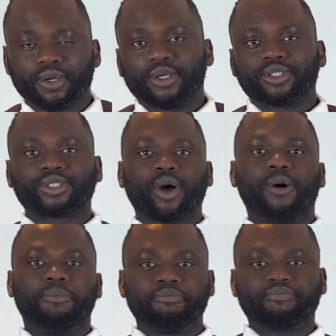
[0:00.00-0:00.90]

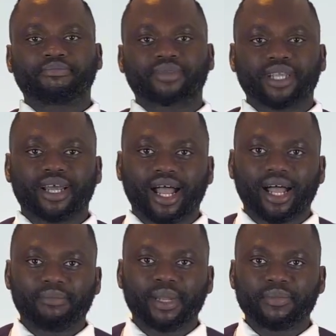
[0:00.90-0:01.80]
So,
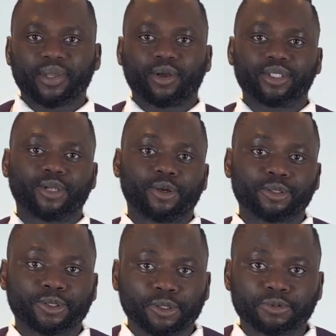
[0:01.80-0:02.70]
let me cut the long
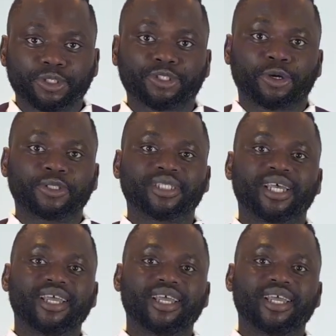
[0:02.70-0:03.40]
story short.